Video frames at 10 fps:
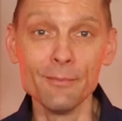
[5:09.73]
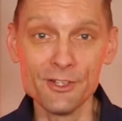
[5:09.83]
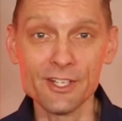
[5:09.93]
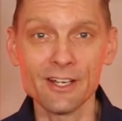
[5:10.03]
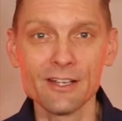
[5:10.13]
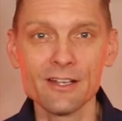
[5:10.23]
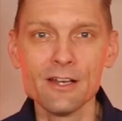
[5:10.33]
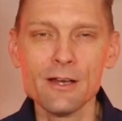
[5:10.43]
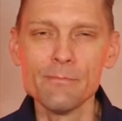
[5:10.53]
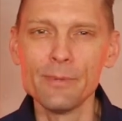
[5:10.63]
music,
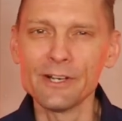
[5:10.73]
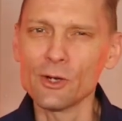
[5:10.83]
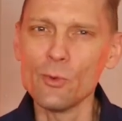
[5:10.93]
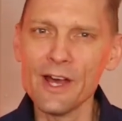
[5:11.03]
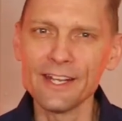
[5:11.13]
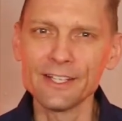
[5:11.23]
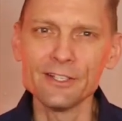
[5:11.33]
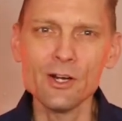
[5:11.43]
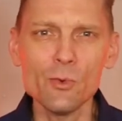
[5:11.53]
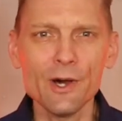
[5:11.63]
but at a wedding you
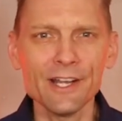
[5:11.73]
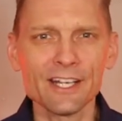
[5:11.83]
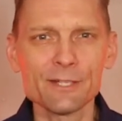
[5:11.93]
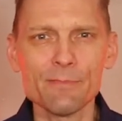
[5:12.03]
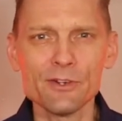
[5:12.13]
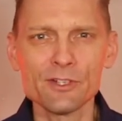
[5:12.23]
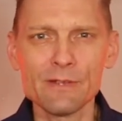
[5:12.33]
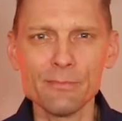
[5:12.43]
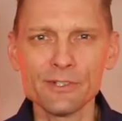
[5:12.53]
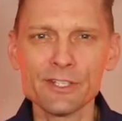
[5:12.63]
don't want to expose
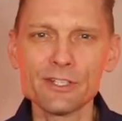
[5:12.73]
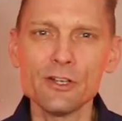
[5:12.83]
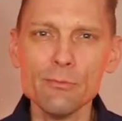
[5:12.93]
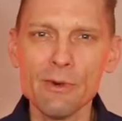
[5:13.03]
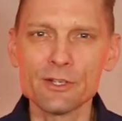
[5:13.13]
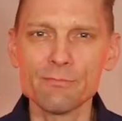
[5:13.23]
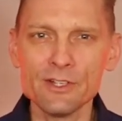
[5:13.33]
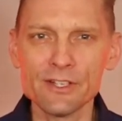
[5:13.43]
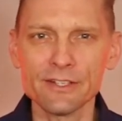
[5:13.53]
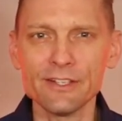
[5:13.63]
people to too much
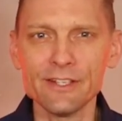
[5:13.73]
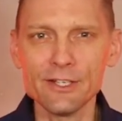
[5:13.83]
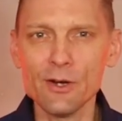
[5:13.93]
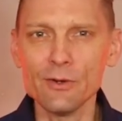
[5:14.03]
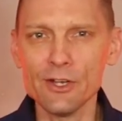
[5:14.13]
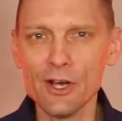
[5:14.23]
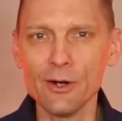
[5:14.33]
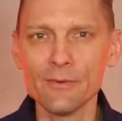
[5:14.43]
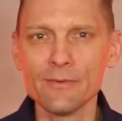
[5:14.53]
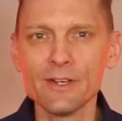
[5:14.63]
music that they don't know.
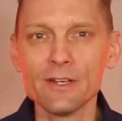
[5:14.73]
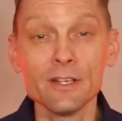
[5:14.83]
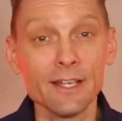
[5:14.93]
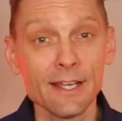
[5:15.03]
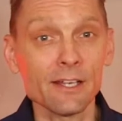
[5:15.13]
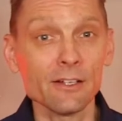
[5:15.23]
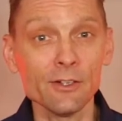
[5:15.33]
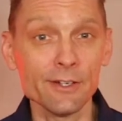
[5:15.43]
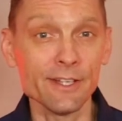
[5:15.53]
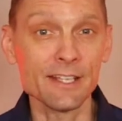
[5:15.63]
It can
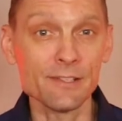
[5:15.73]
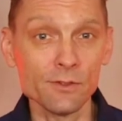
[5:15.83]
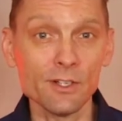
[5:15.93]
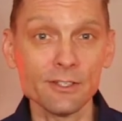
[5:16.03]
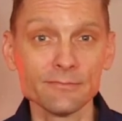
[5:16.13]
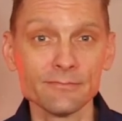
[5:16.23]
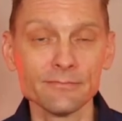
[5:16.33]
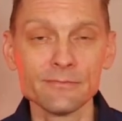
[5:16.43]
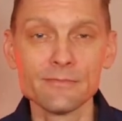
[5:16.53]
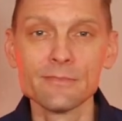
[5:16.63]
clear a dance floor.
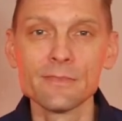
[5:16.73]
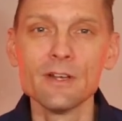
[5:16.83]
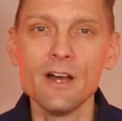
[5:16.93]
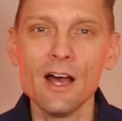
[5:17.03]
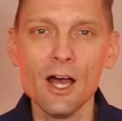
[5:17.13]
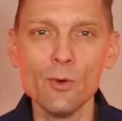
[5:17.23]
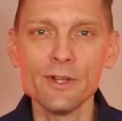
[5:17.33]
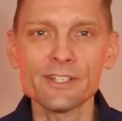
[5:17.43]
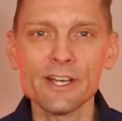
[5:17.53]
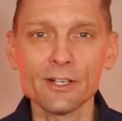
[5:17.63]
I
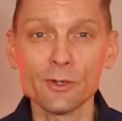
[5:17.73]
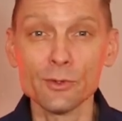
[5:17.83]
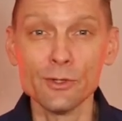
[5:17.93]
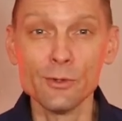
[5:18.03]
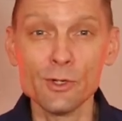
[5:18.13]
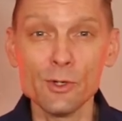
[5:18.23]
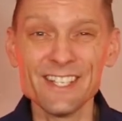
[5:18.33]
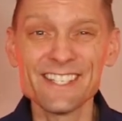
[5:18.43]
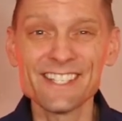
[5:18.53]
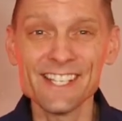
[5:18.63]
once had a groom who
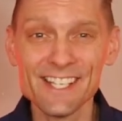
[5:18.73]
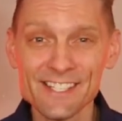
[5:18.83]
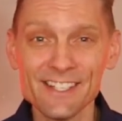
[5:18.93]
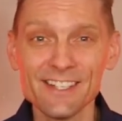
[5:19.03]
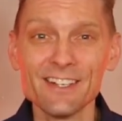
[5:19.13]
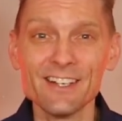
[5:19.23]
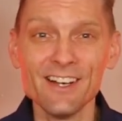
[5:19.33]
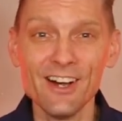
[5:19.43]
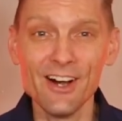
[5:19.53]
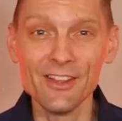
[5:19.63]
insisted
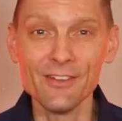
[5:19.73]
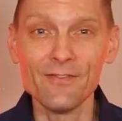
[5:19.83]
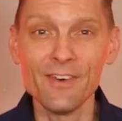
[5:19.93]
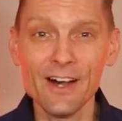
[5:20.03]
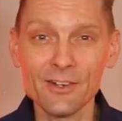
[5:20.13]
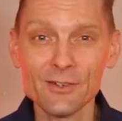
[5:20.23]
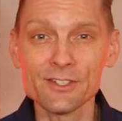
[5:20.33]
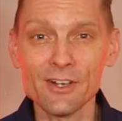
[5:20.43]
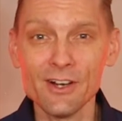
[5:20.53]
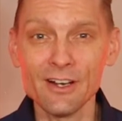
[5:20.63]
on the final
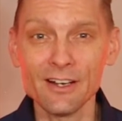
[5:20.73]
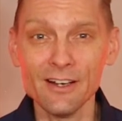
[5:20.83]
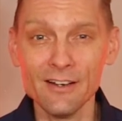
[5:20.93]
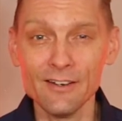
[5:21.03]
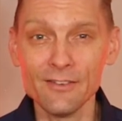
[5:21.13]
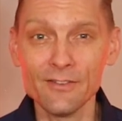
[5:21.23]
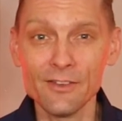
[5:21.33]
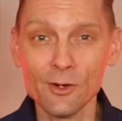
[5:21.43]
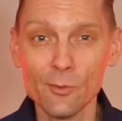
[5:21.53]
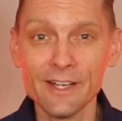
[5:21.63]
song of
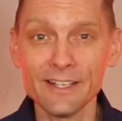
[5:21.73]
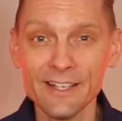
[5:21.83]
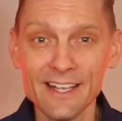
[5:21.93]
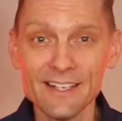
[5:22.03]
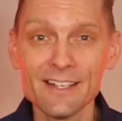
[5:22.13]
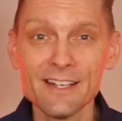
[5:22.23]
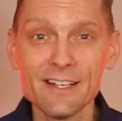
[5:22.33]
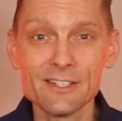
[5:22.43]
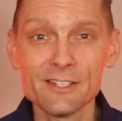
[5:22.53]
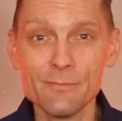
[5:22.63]
their wedding night
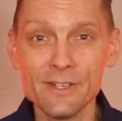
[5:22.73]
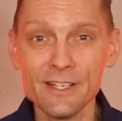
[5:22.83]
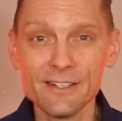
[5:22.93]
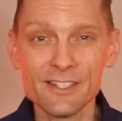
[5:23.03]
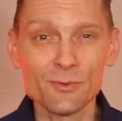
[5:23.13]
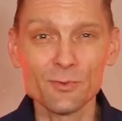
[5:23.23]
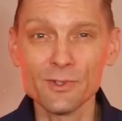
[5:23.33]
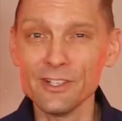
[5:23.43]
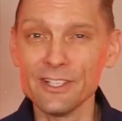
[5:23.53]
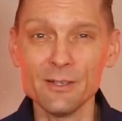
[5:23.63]
to be this
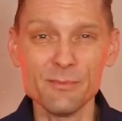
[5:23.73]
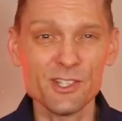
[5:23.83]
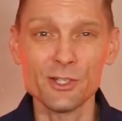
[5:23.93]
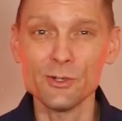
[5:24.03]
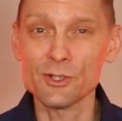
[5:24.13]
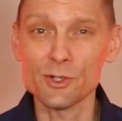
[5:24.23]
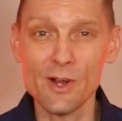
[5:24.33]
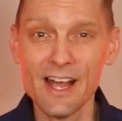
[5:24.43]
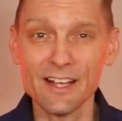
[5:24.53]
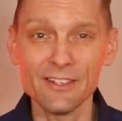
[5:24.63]
really obscure
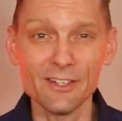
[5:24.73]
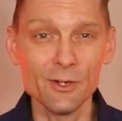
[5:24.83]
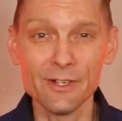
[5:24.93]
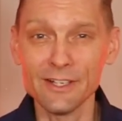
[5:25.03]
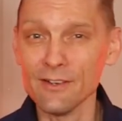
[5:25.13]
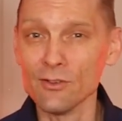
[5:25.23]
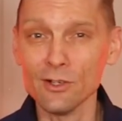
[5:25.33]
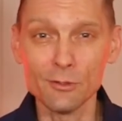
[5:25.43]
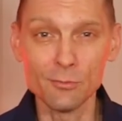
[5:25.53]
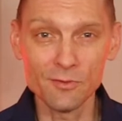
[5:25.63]
track that no one had ever
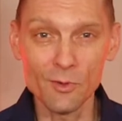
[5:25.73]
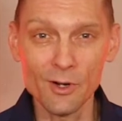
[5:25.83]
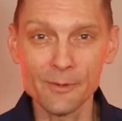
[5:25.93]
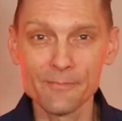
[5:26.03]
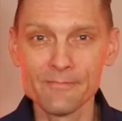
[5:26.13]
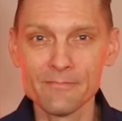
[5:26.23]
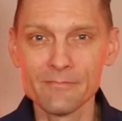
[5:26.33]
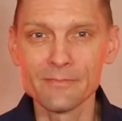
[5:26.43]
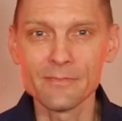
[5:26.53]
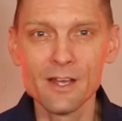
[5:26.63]
heard before.
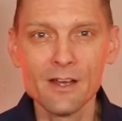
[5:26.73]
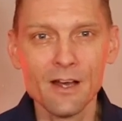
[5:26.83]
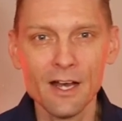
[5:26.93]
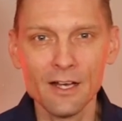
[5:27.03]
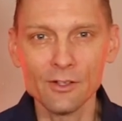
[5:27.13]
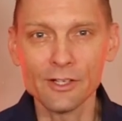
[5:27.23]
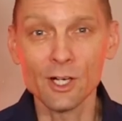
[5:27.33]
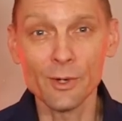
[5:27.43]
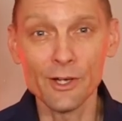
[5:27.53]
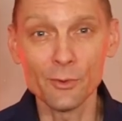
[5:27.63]
Looking
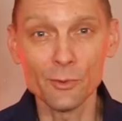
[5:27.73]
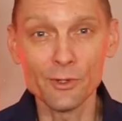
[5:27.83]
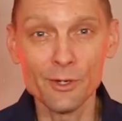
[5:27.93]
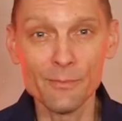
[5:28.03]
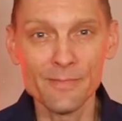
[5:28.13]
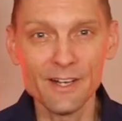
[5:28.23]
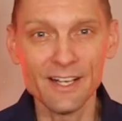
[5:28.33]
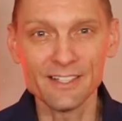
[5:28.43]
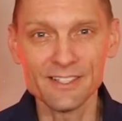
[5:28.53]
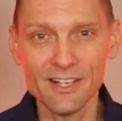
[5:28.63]
around the room, I
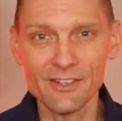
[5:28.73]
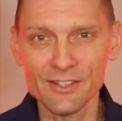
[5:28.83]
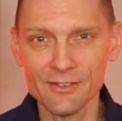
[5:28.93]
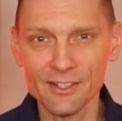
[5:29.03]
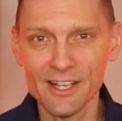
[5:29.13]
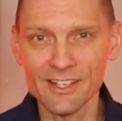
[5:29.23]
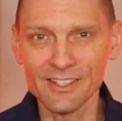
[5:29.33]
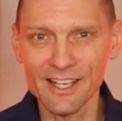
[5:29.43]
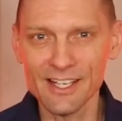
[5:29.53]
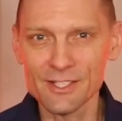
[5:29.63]
could tell that a lot of the
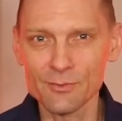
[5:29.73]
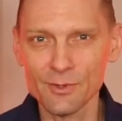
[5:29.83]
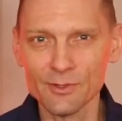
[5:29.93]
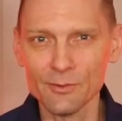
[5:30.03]
guests were